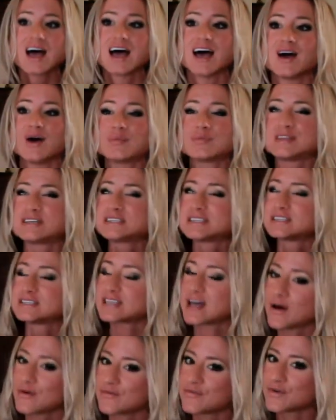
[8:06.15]
I hope this is
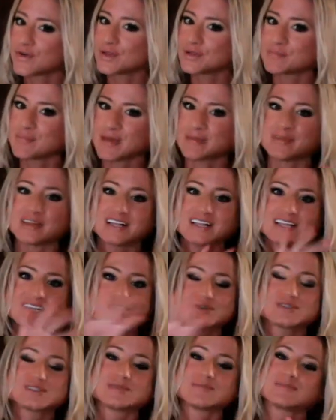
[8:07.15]
helpful, maybe
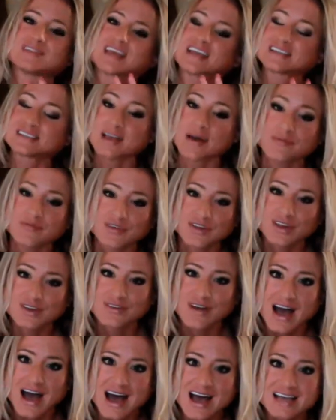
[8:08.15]
clears some things up for you
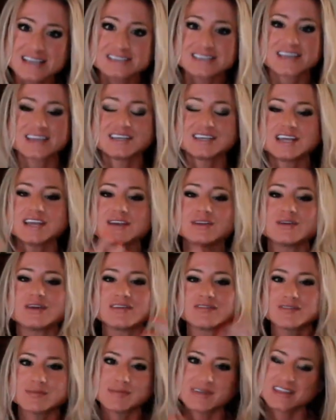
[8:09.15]
guys. Continue
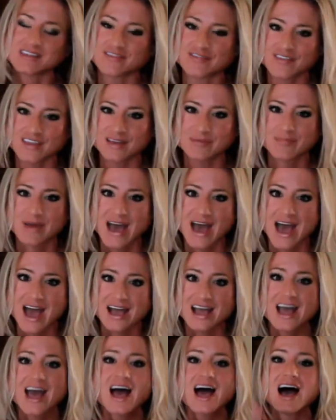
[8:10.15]
giving me the
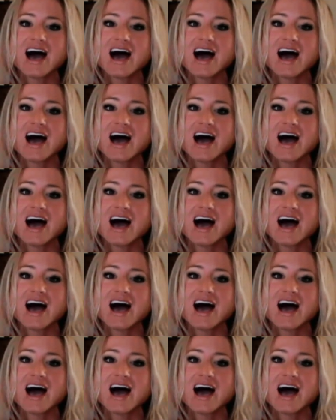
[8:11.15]
feedback.